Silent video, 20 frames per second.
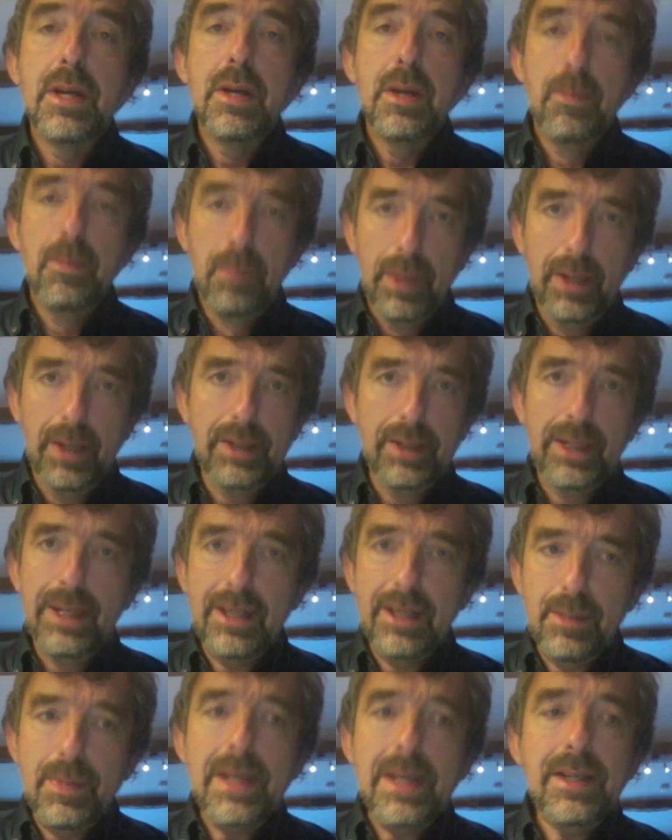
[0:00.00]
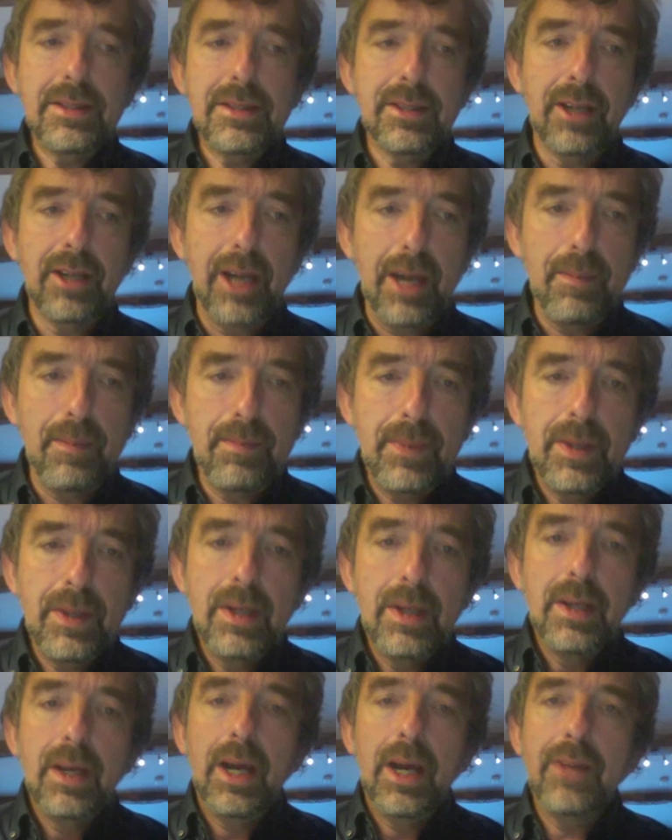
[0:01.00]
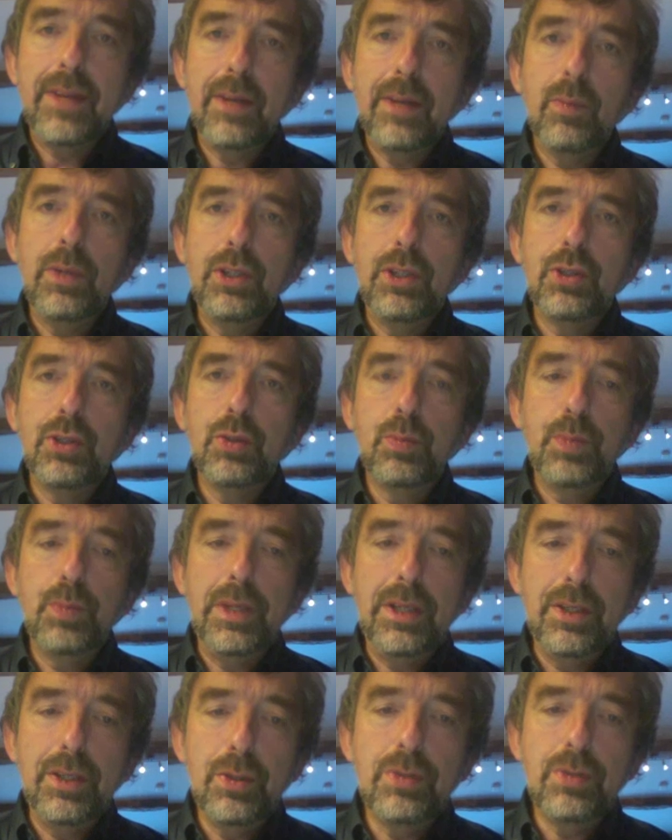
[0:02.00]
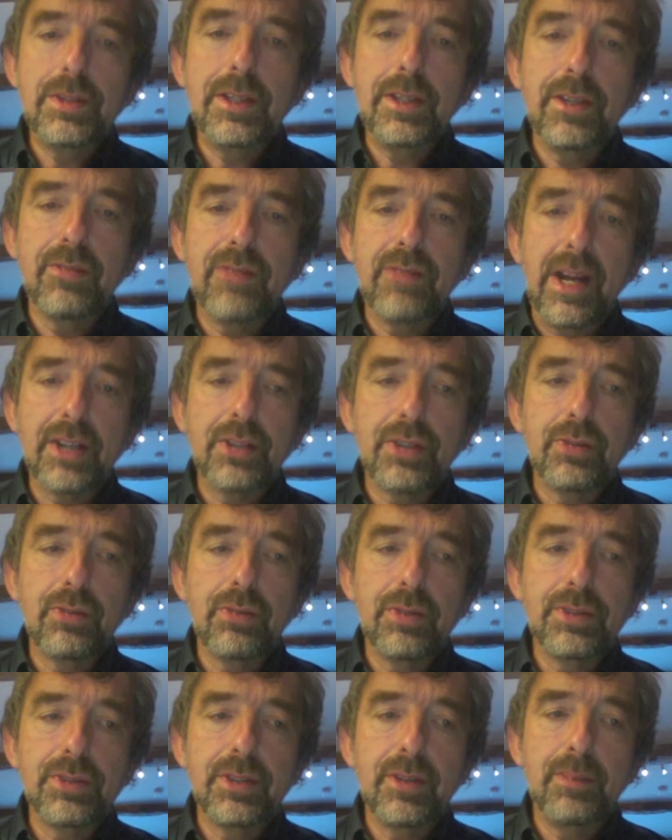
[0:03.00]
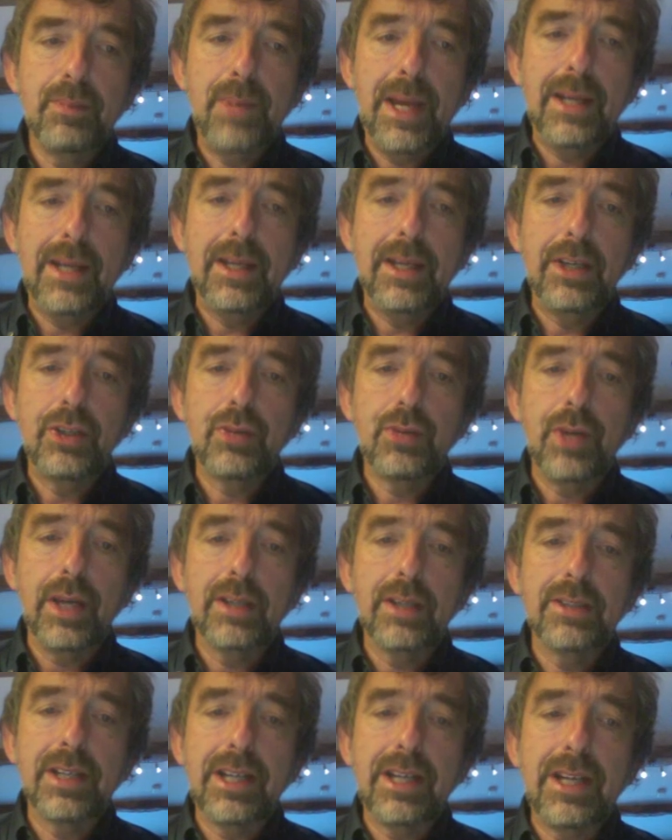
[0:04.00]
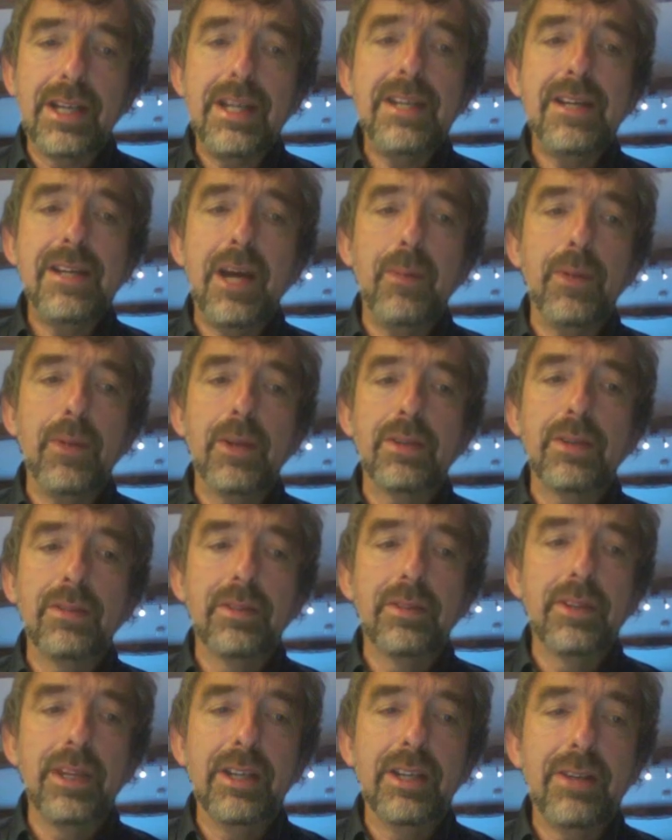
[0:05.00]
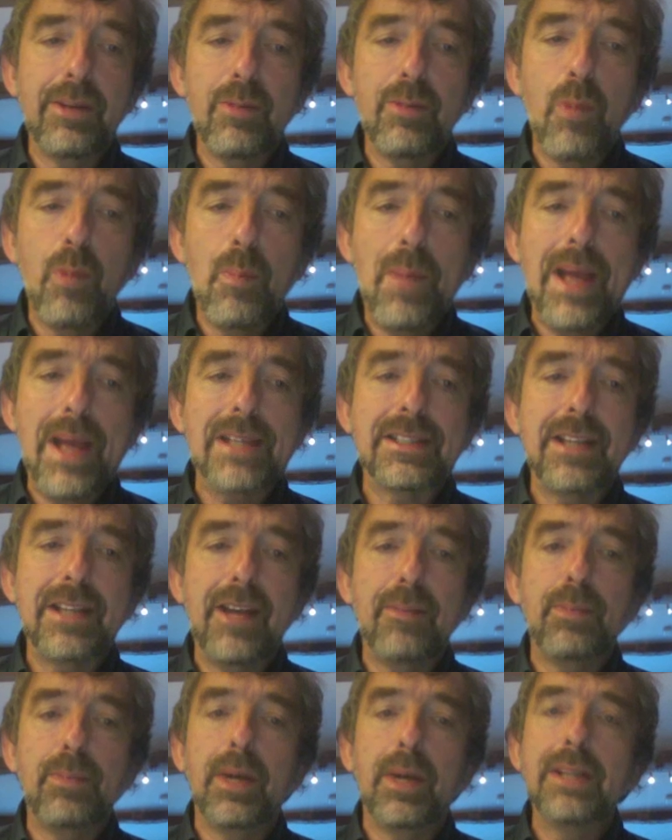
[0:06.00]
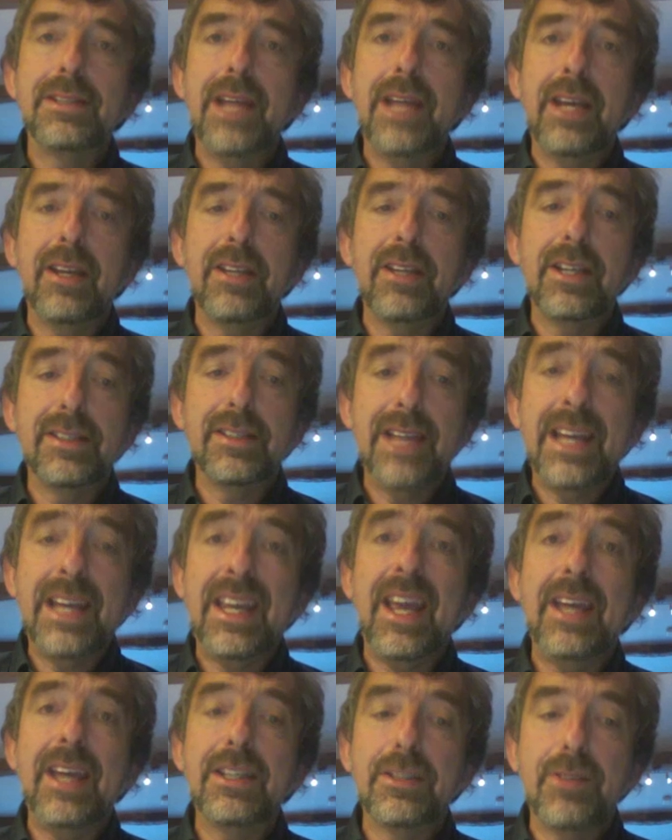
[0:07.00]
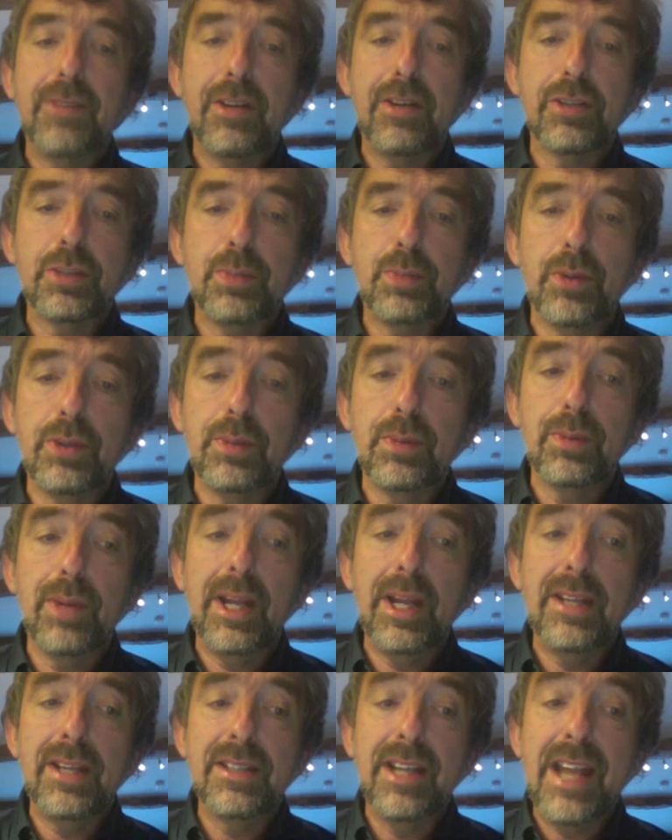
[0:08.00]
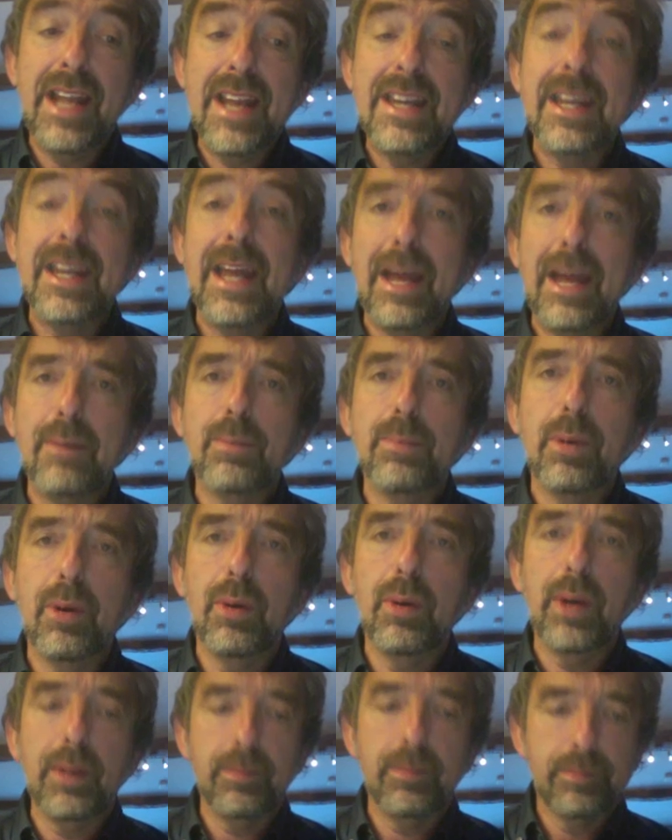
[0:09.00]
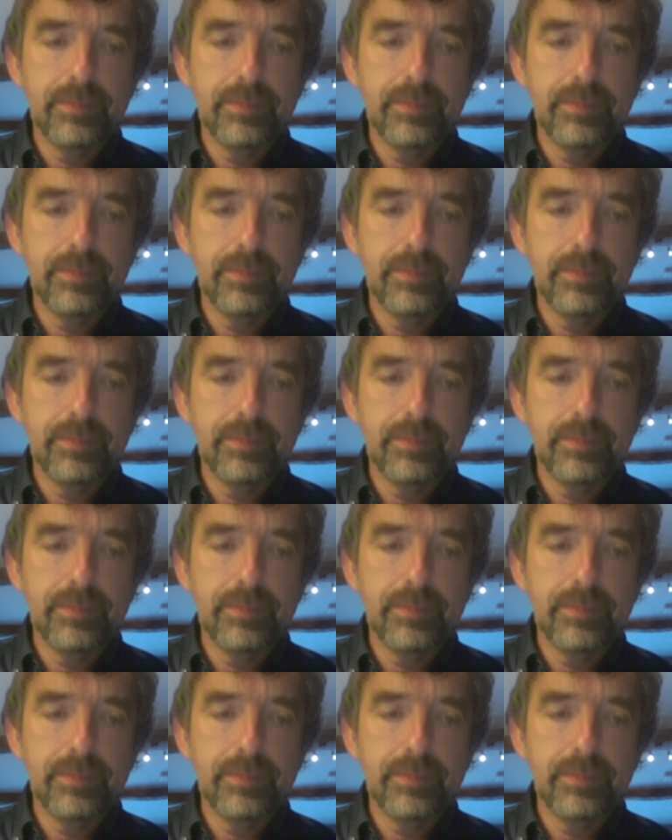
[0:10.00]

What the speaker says: But in the meantime, I think we should be using the fractional reserve banking trick to clean up the incredible mess left by decades of irresponsible lending and borrowing.